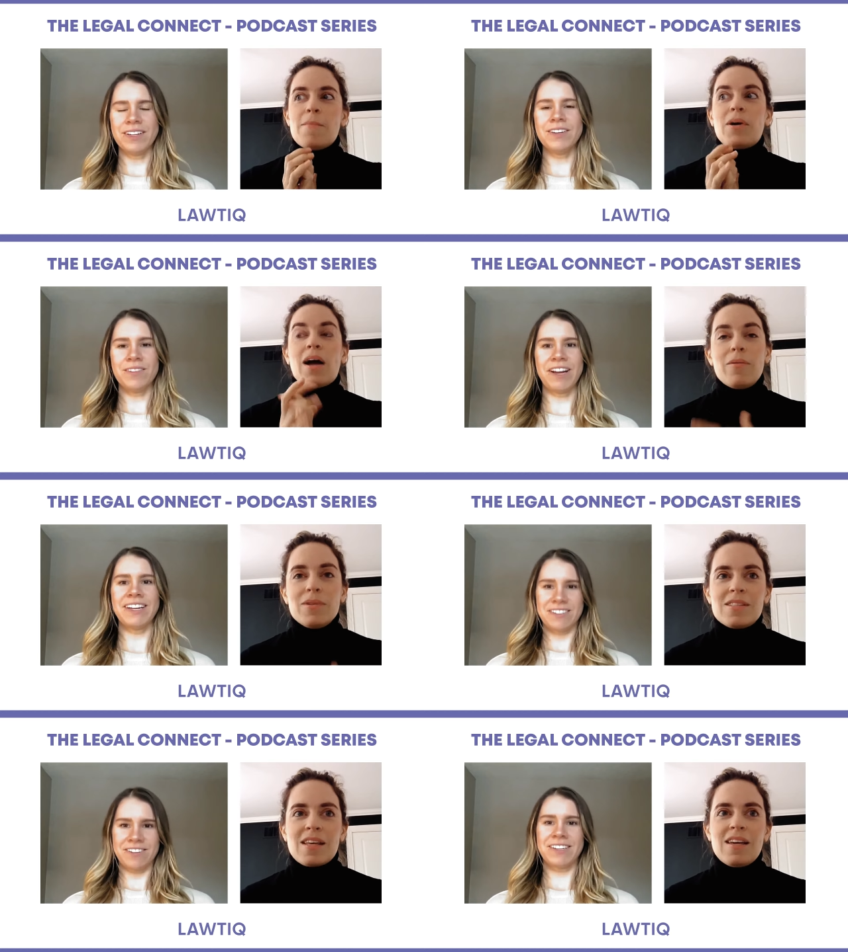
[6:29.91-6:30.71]
Speaker 1: But I
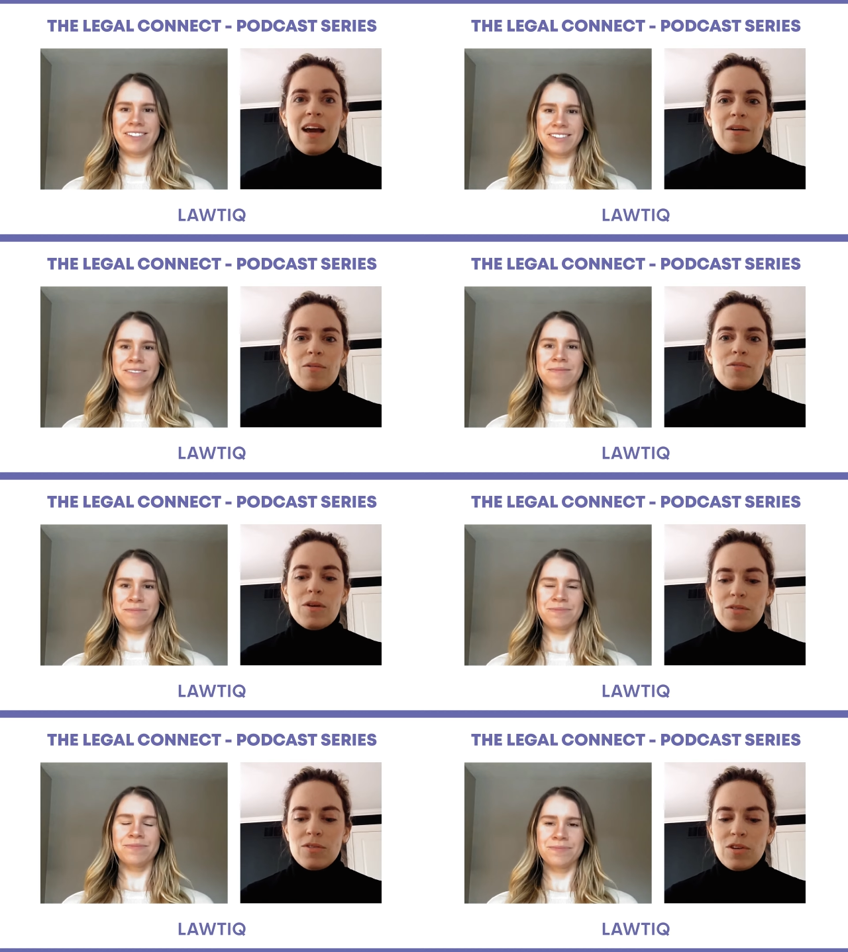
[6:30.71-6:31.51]
would say, yeah,
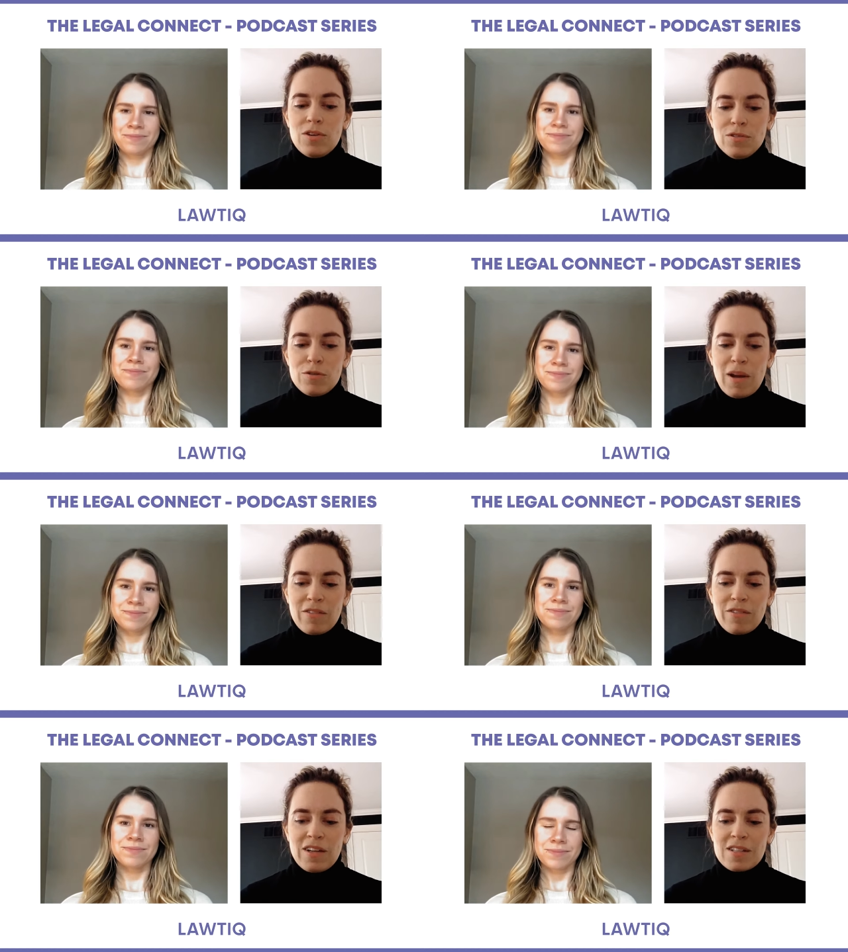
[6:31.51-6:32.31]
the the huge
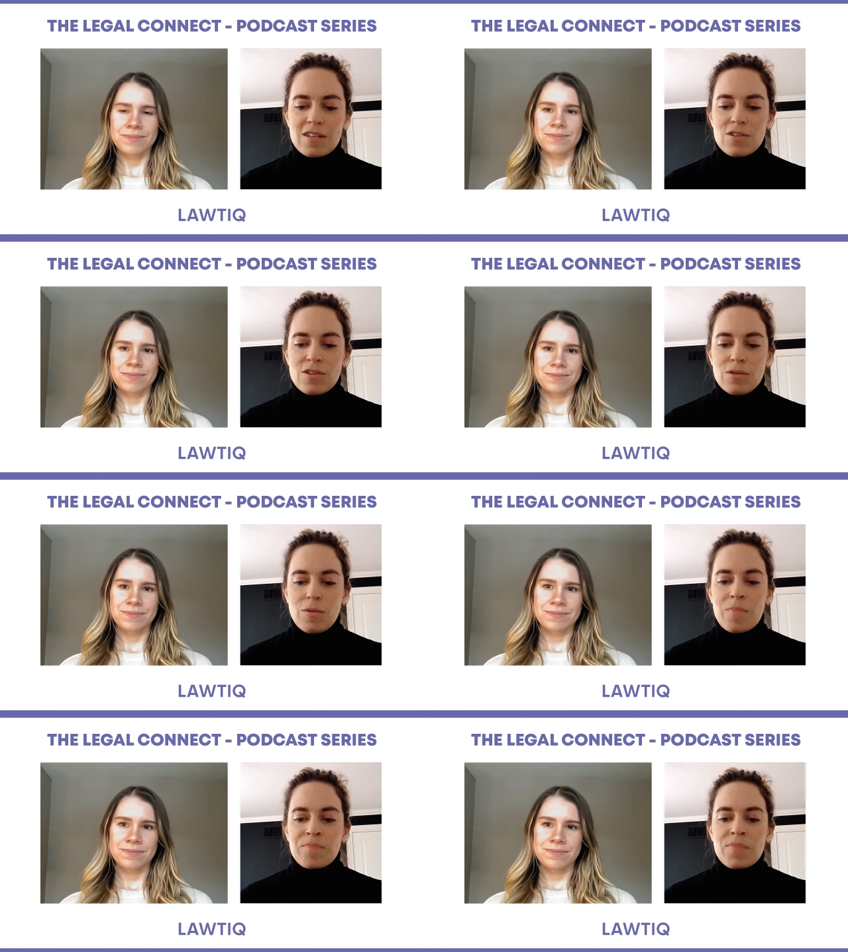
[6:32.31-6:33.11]
benefit
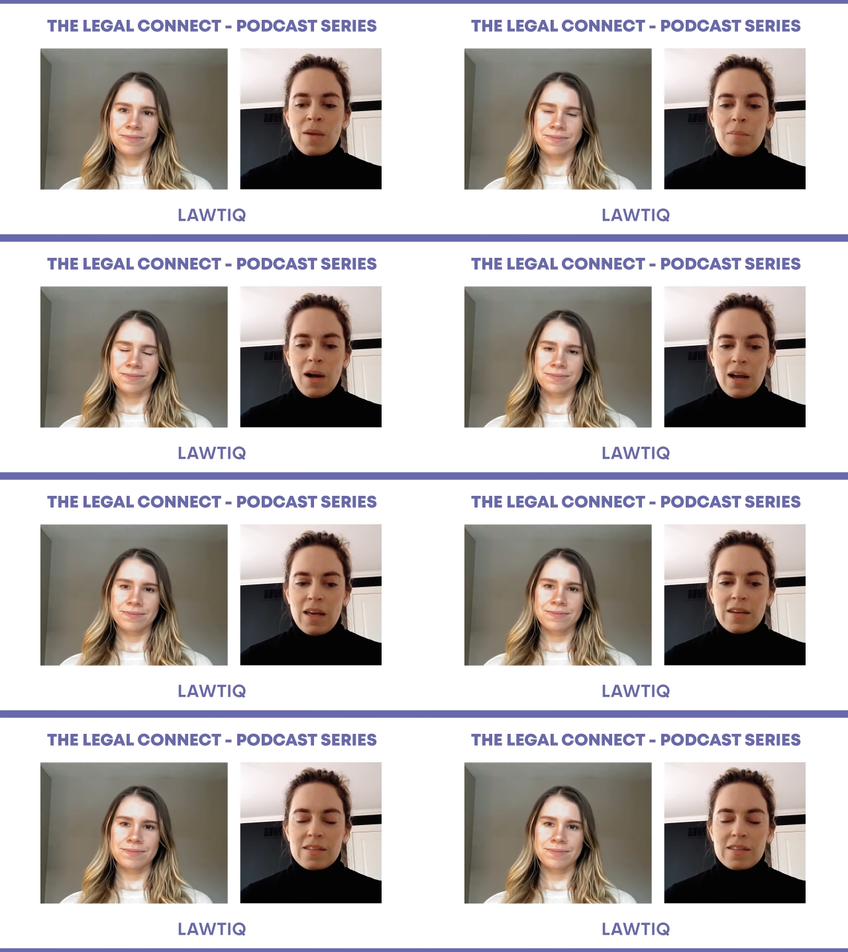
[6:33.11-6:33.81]
to my